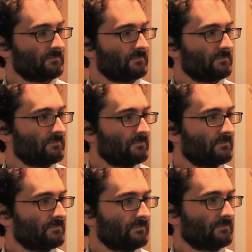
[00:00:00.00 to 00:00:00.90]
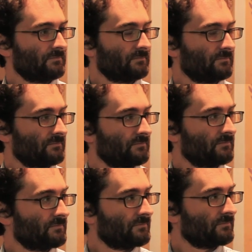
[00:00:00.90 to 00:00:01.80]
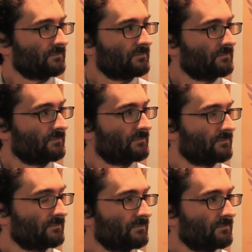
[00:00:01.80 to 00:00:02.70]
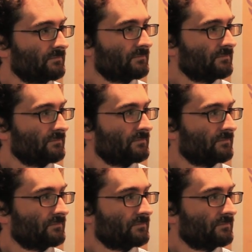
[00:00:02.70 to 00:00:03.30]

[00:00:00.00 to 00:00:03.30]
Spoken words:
(not speaking)